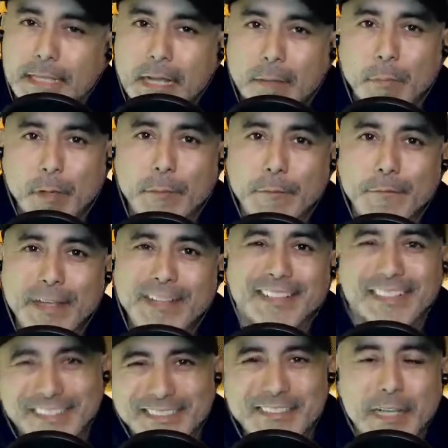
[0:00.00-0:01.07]
Boba Fett,
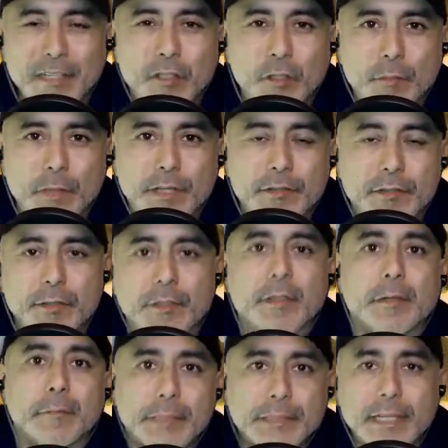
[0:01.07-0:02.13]
not so much,
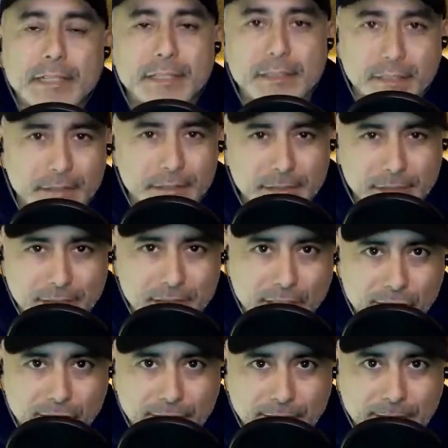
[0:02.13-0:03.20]
but that's another
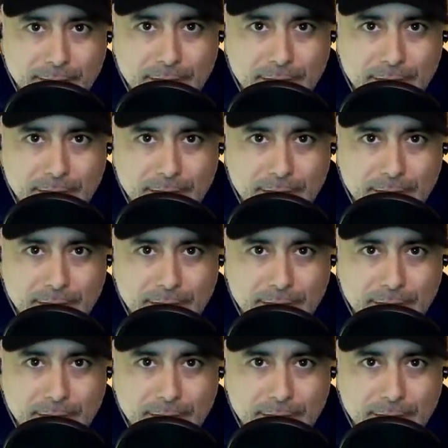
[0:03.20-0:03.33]
discussion.